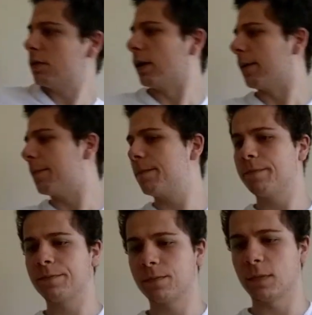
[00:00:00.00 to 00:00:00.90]
Yeah.
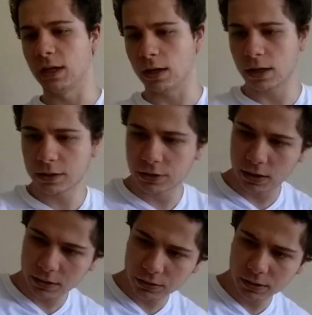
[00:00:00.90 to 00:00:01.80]
And
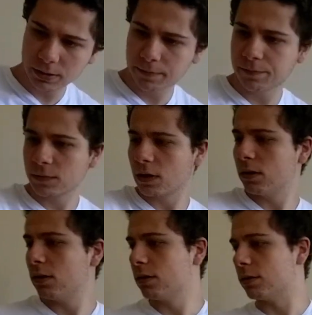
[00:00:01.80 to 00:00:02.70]
actually,
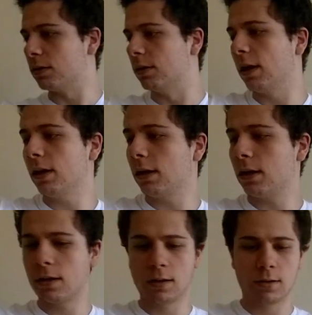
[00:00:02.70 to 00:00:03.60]

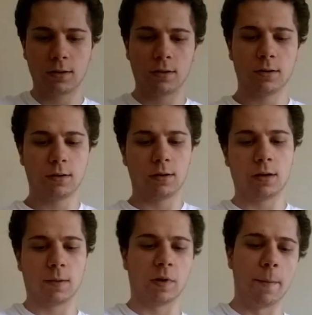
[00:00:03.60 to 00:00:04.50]
today
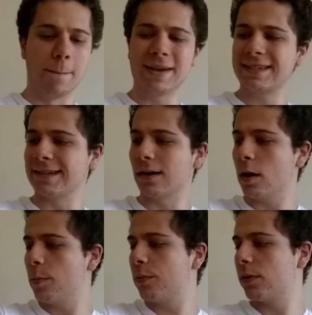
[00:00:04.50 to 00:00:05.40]
I'm going to mix it
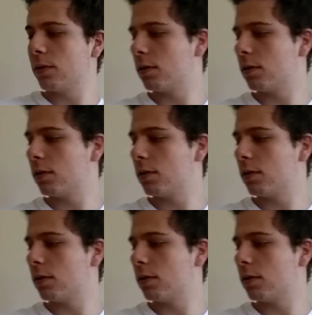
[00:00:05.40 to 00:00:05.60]
up.